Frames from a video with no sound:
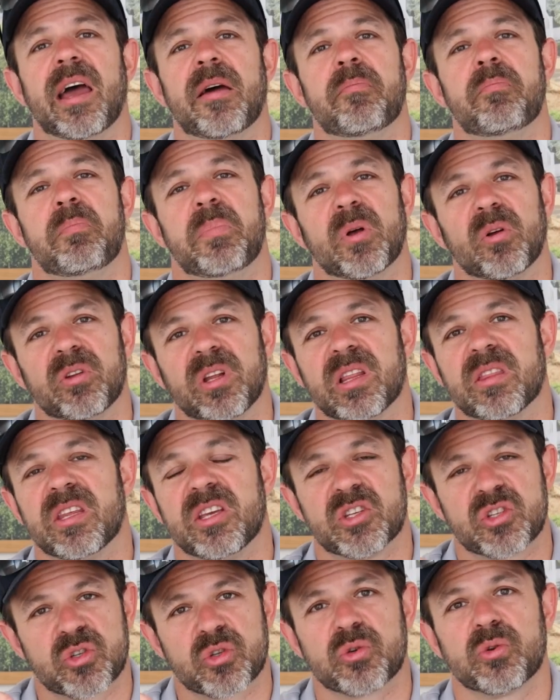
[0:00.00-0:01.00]
and building
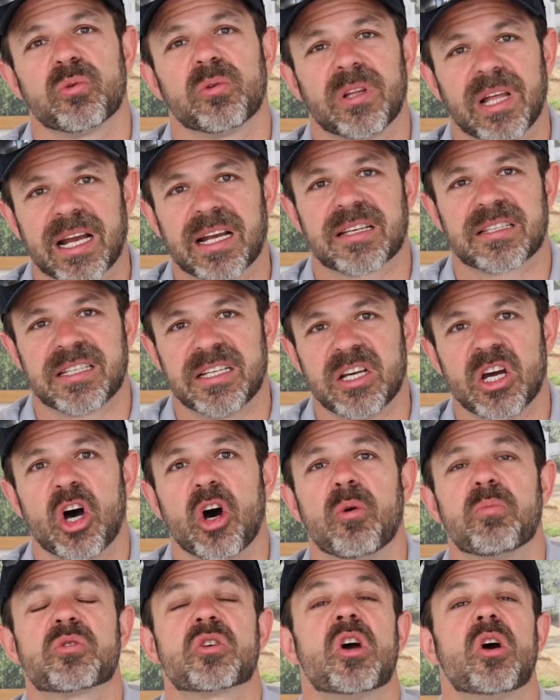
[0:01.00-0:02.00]
these true legacy
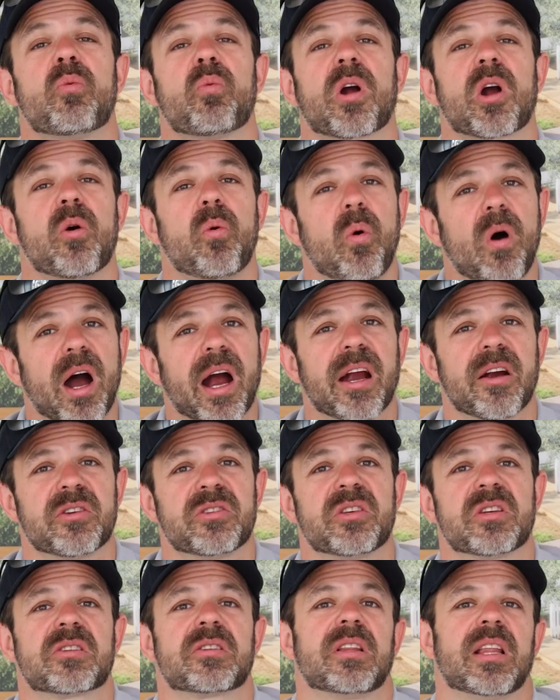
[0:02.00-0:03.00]
homes requires
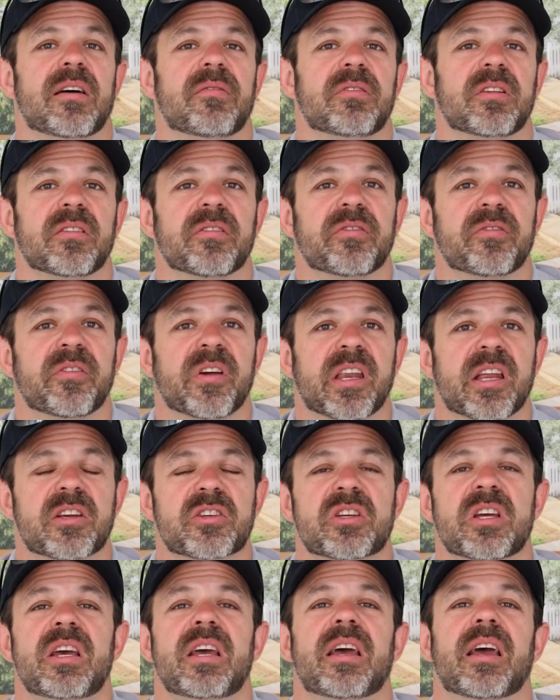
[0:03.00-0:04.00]
this level of
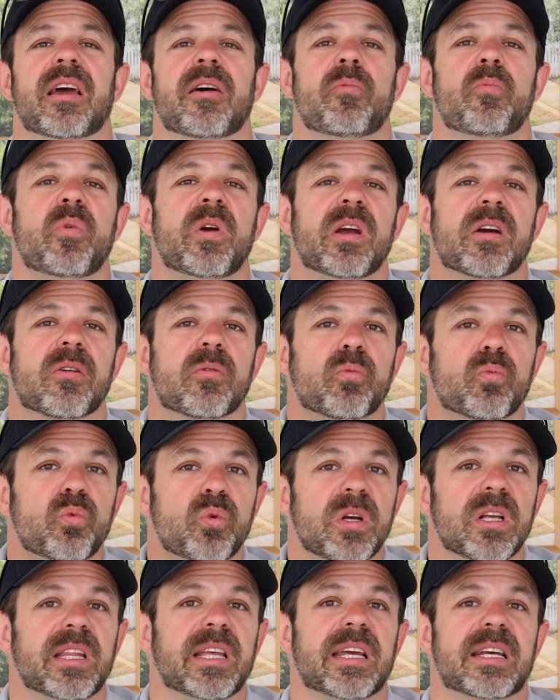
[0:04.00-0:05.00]
finish, and we are
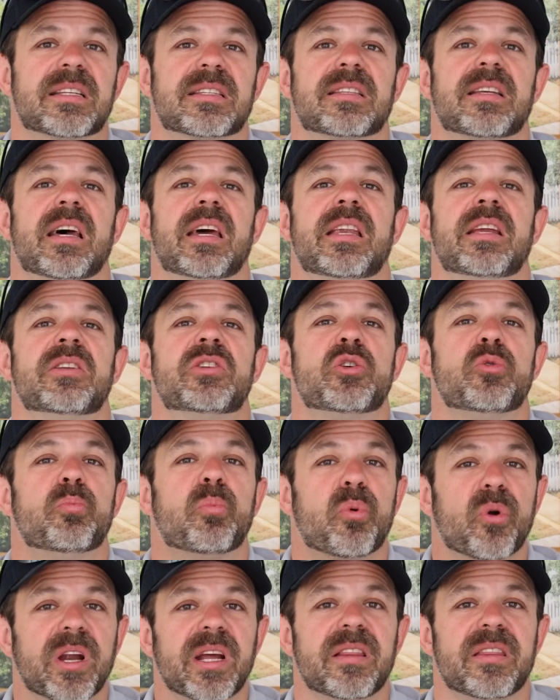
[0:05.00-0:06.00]
really excited to
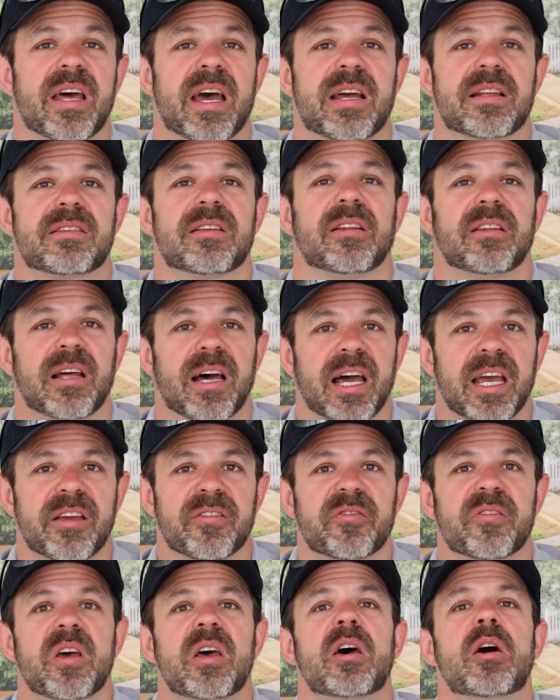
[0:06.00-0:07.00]
bring that to
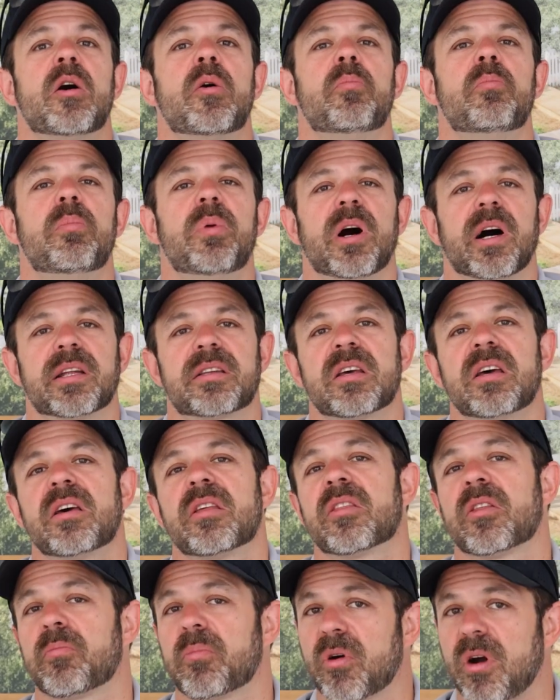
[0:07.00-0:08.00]
life. But
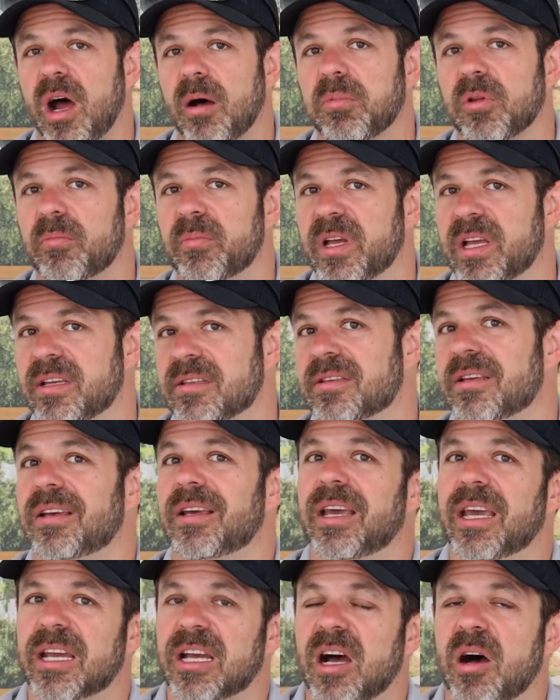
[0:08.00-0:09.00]
the problem is,
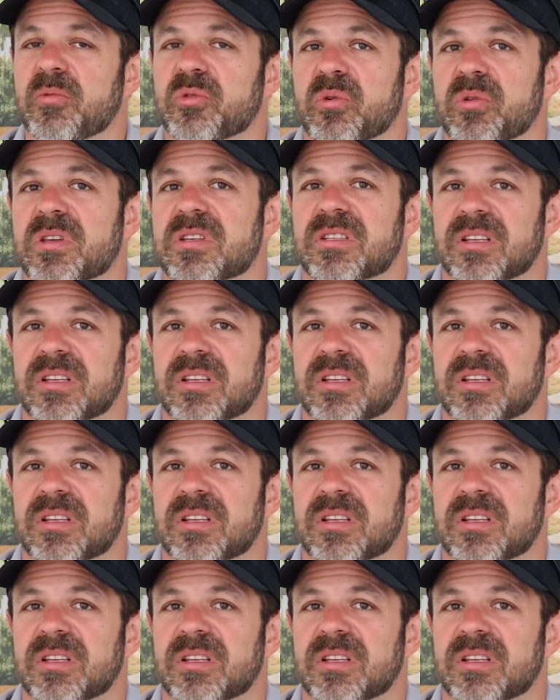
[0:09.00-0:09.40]
it comes with a